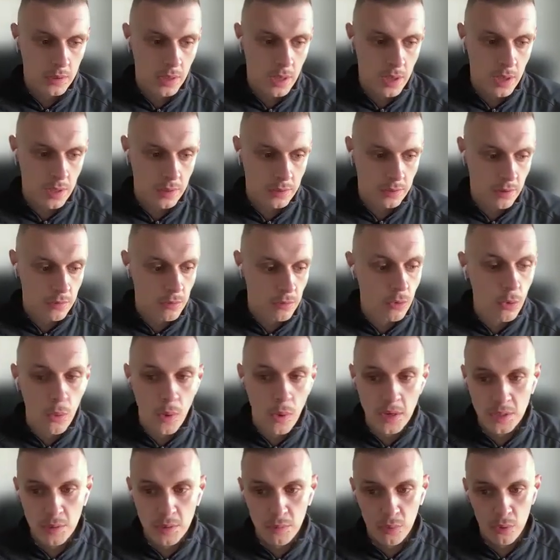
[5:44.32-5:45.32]
they're
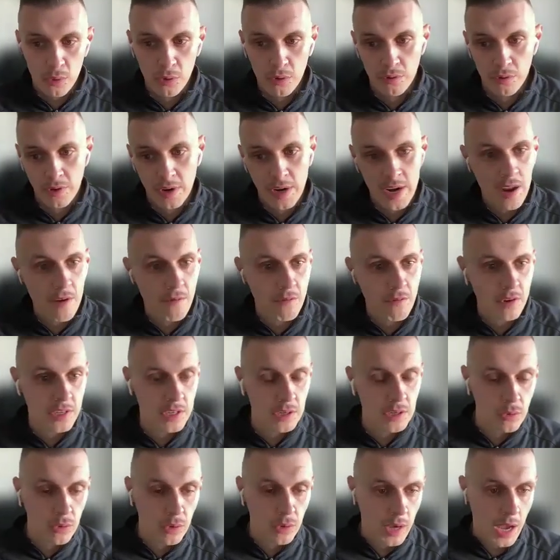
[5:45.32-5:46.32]
always improving, and every
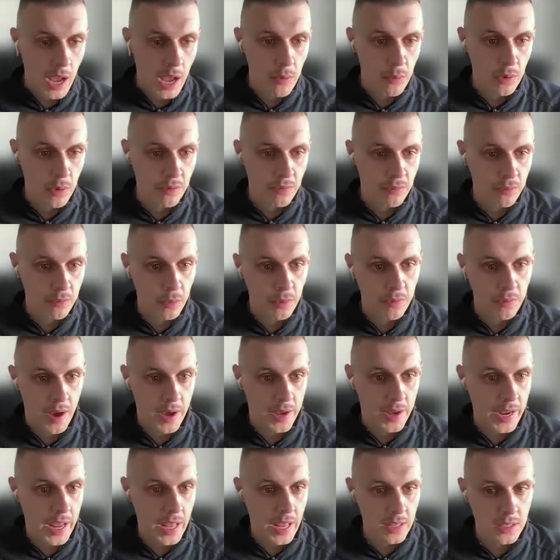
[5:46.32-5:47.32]
single game we've
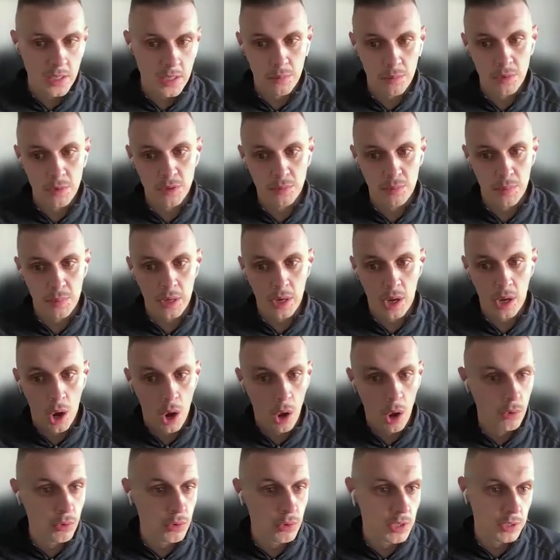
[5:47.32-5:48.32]
had against them has been
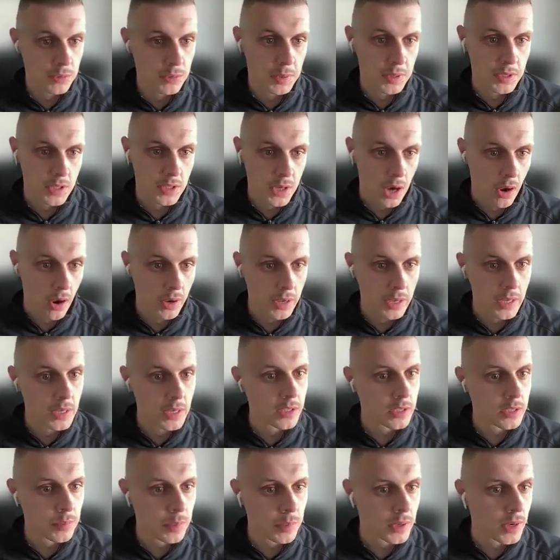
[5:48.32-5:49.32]
close. It's been tight.
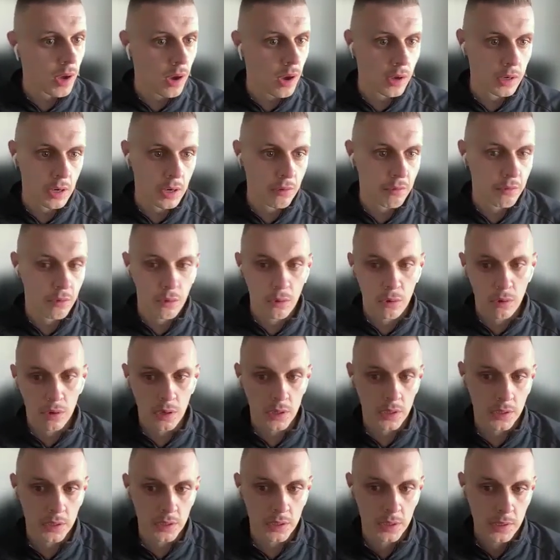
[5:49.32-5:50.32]
It's been hardly
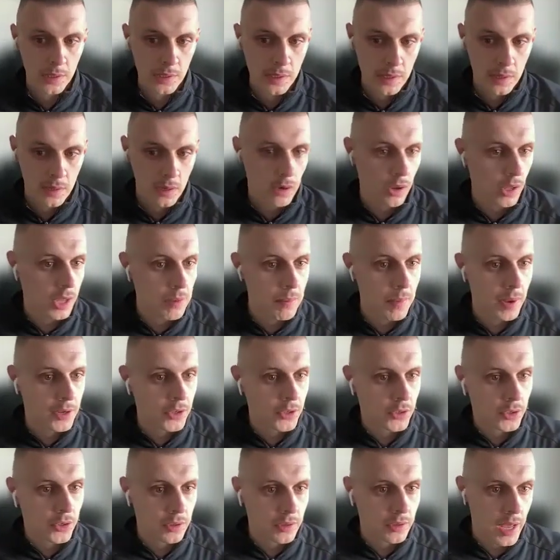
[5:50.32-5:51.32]
fought, and like you
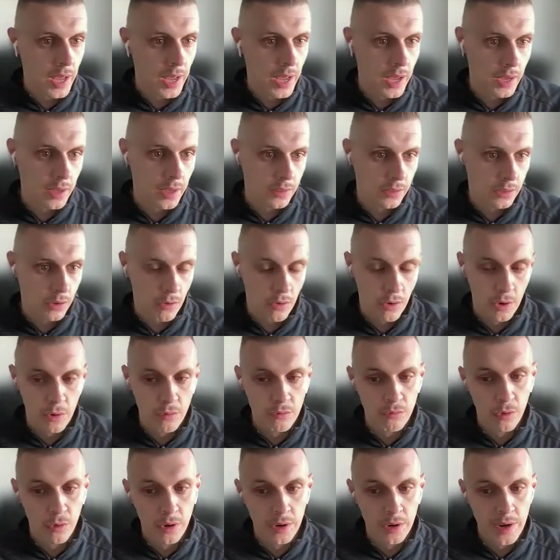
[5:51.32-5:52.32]
mentioned, they're on
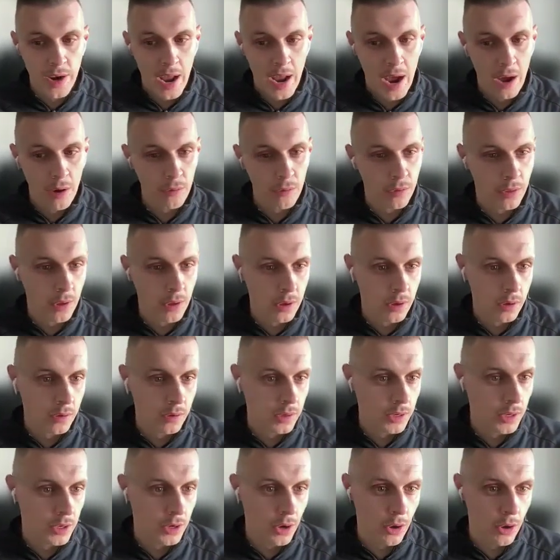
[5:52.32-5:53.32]
a run now that
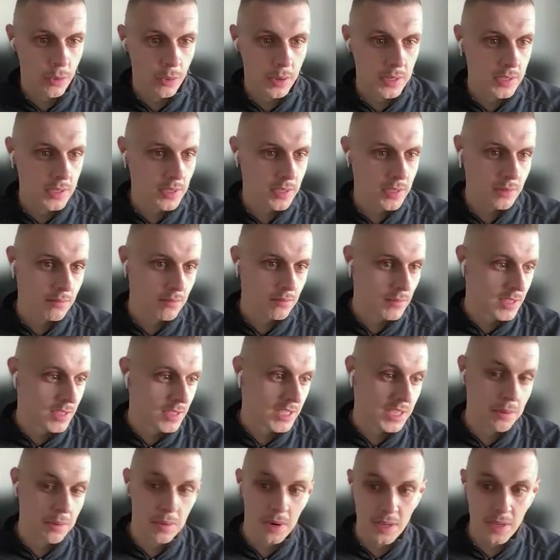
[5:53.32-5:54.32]
is
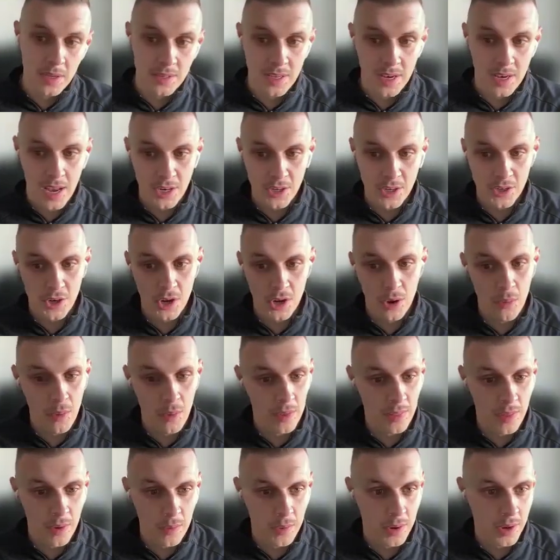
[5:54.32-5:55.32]
similar to last year,
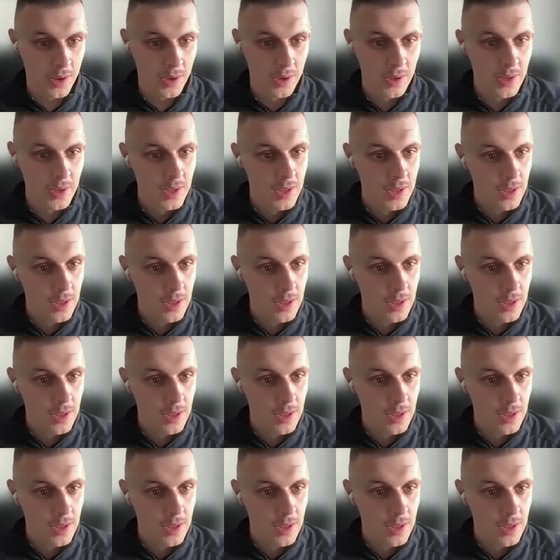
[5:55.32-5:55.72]
where they were